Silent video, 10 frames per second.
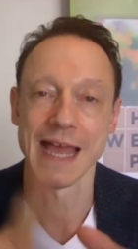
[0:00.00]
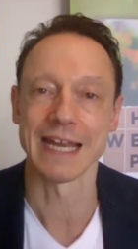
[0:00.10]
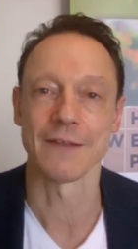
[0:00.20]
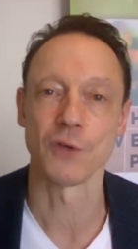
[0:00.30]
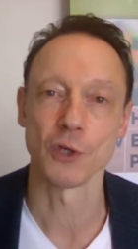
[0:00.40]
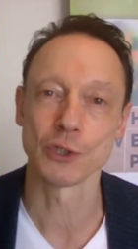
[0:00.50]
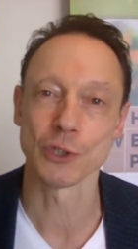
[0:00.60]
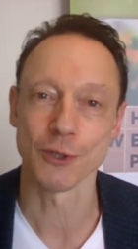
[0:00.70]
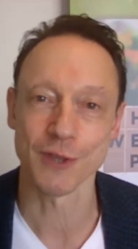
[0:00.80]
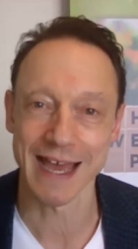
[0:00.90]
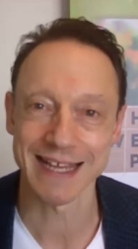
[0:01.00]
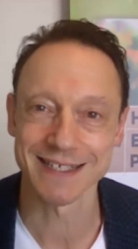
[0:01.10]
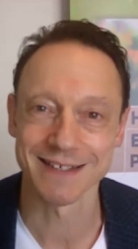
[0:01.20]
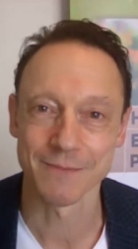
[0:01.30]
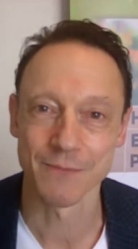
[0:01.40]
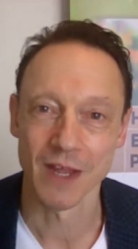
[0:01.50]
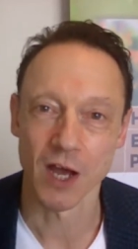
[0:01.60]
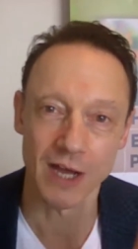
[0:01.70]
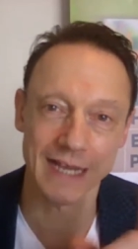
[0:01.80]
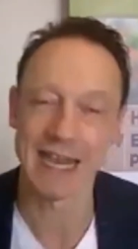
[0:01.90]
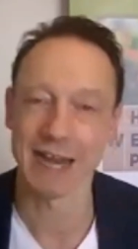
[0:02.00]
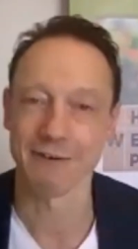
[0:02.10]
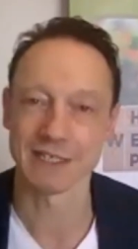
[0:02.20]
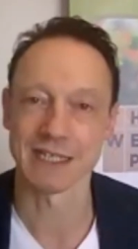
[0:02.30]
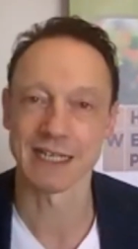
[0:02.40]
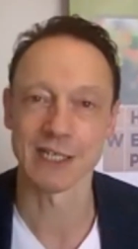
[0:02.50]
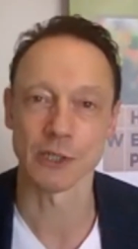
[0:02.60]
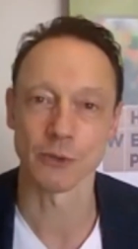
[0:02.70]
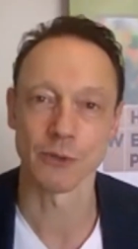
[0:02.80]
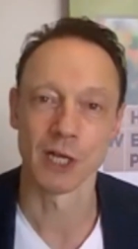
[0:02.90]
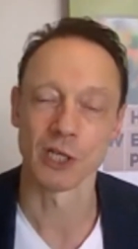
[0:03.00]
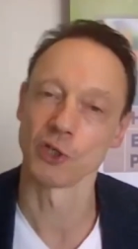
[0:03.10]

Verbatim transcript: And if you do that, I guarantee you,